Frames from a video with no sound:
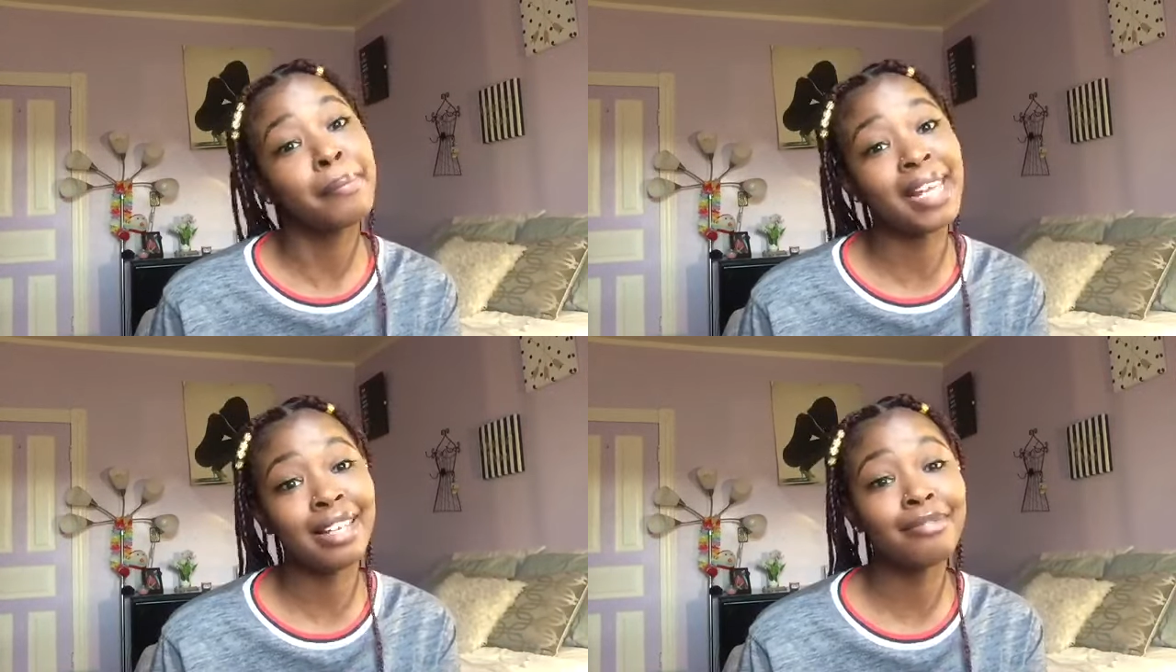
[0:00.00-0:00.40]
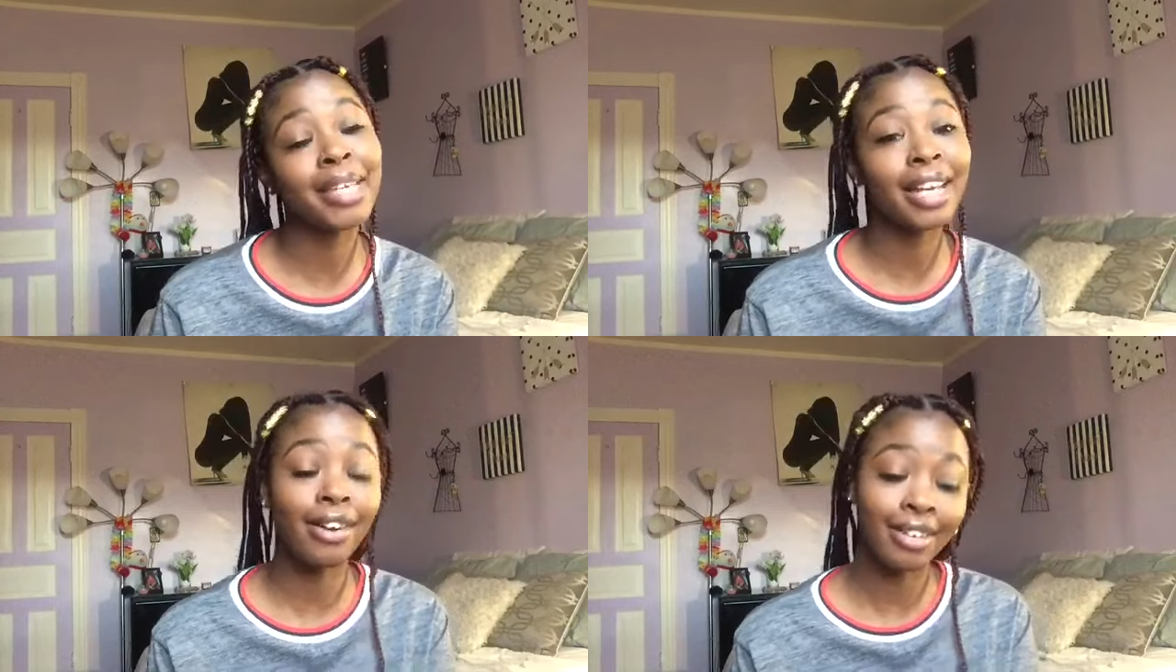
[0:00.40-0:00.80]
believe
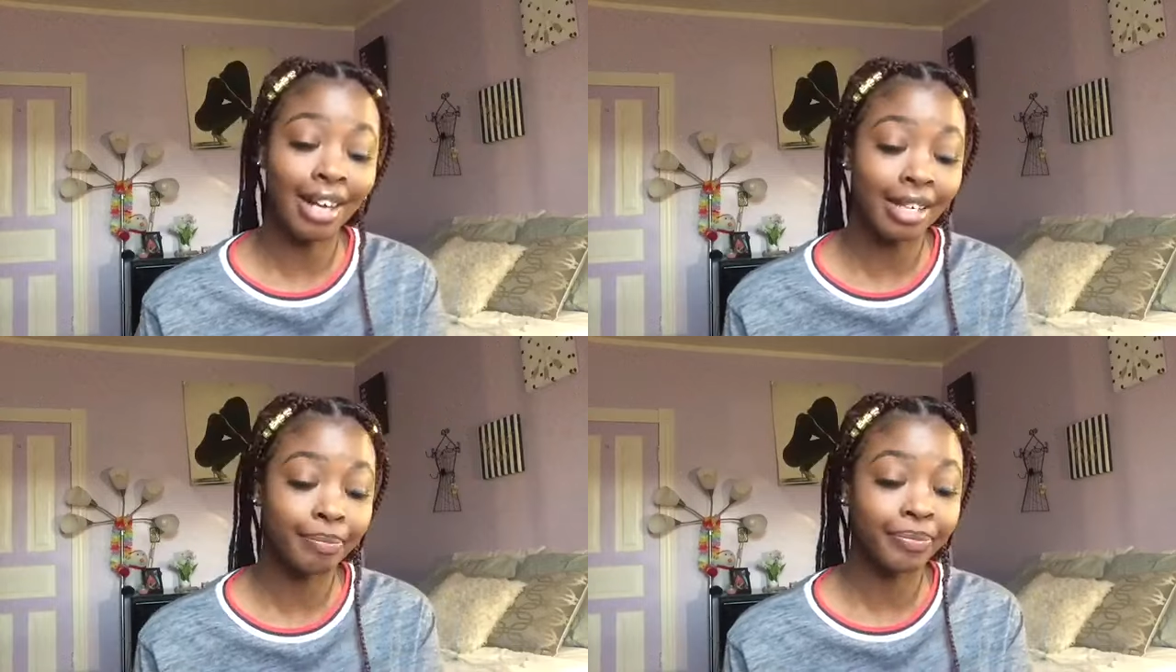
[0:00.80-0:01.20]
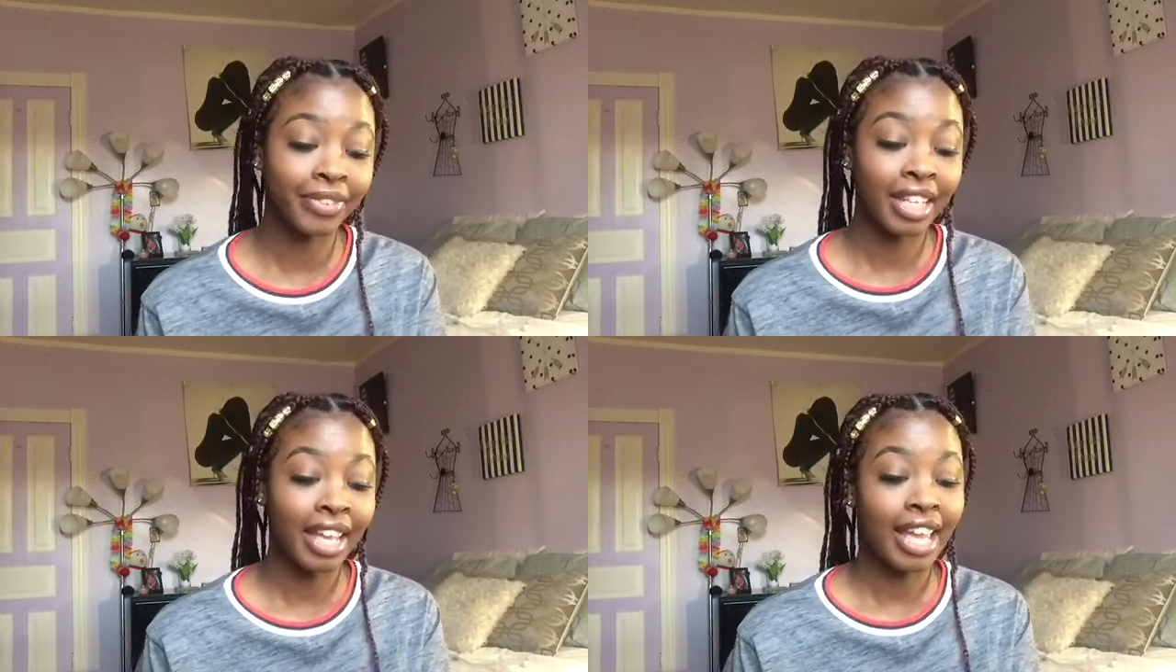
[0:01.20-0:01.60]
me or not.
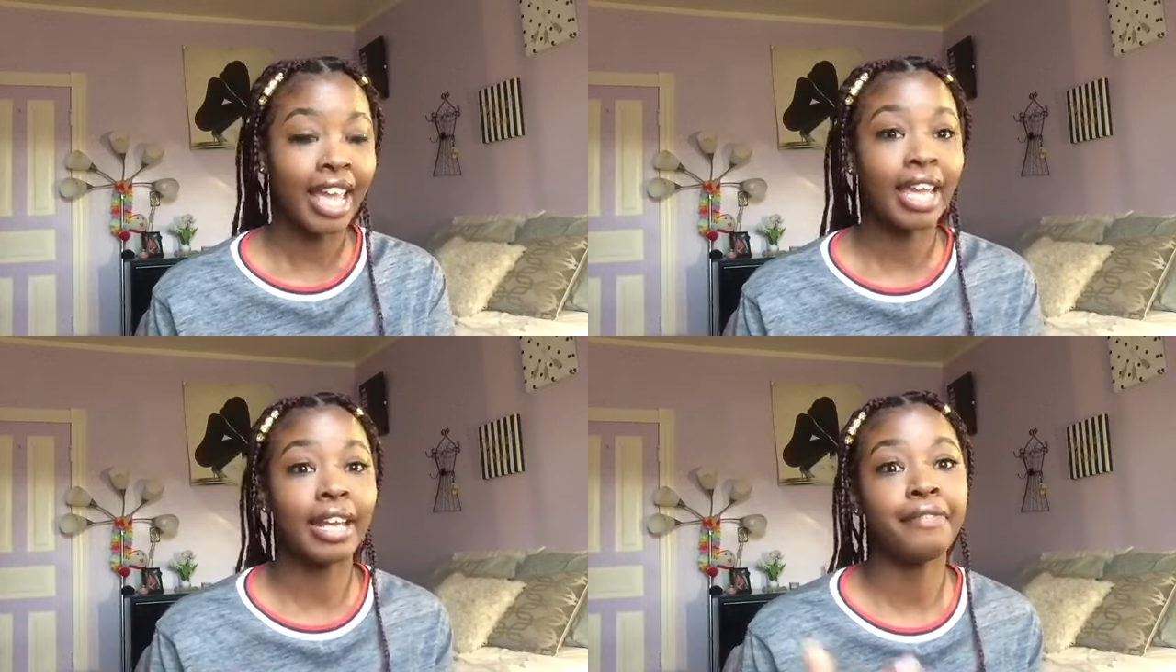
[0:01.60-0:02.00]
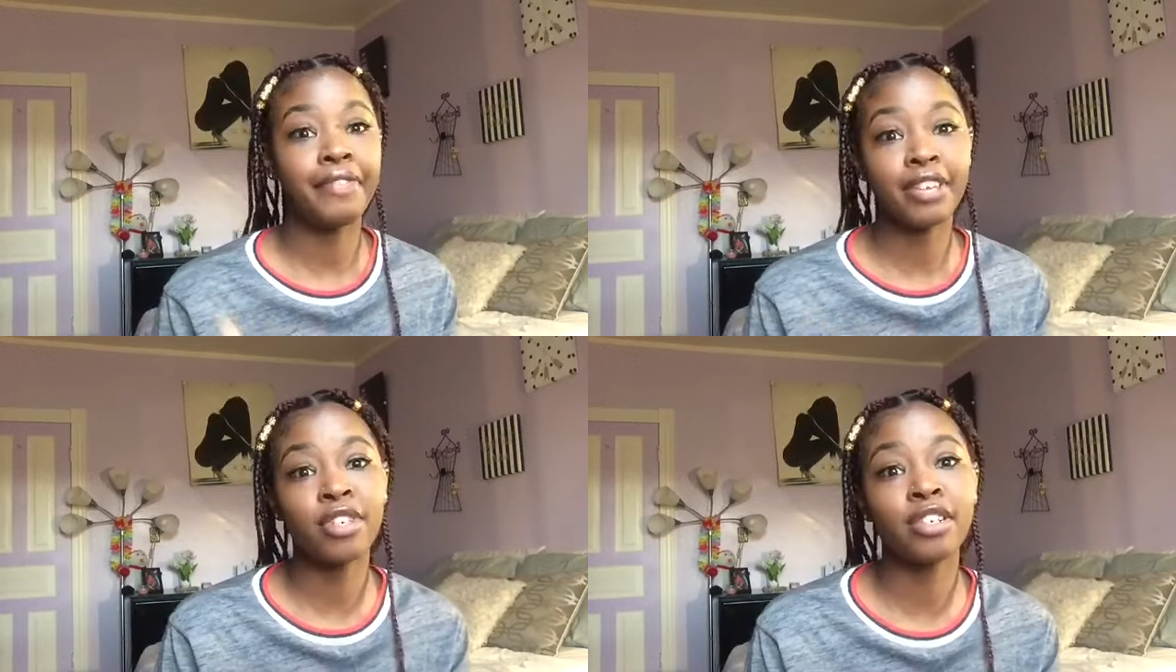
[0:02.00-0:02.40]
And
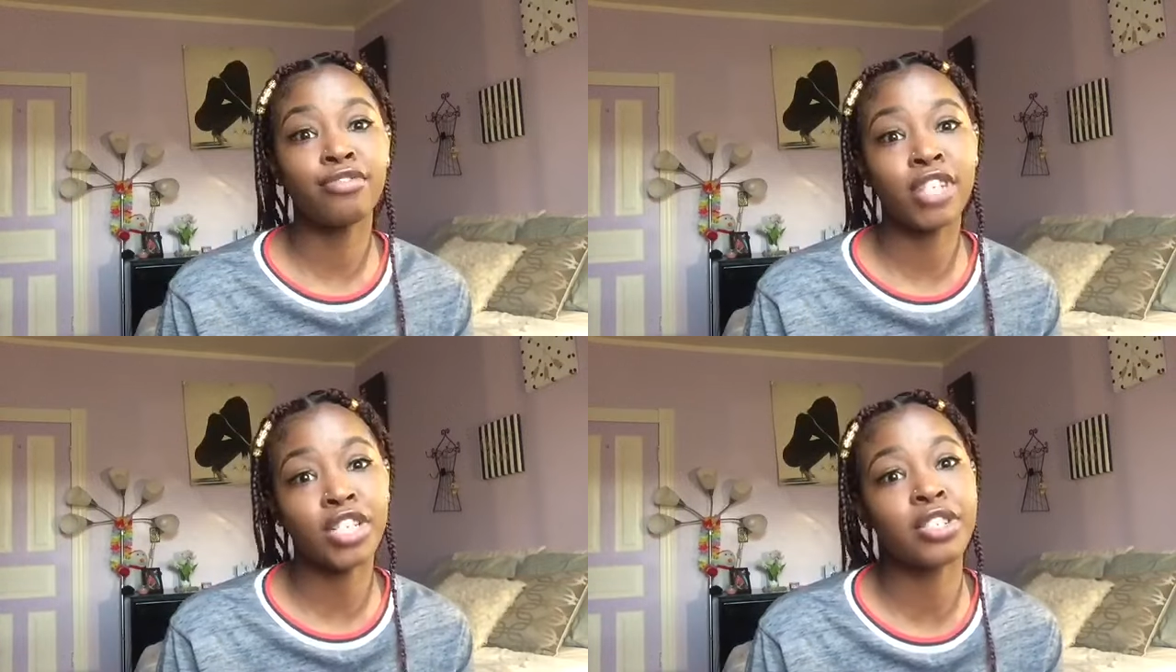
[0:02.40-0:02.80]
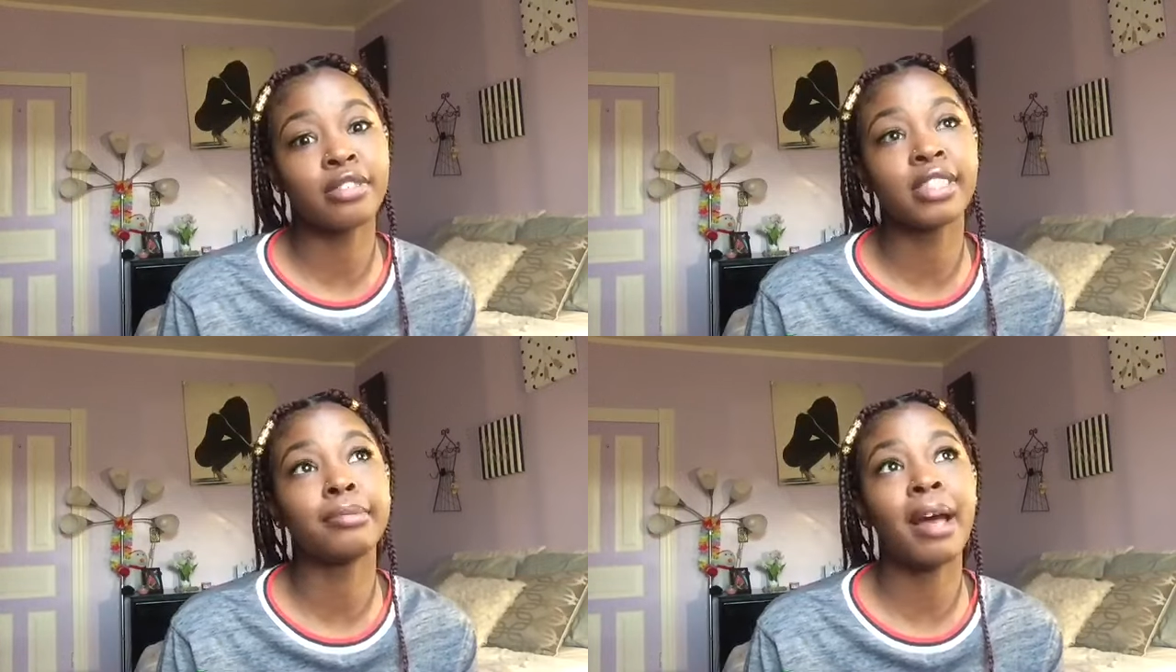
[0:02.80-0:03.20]
favorite restaurant?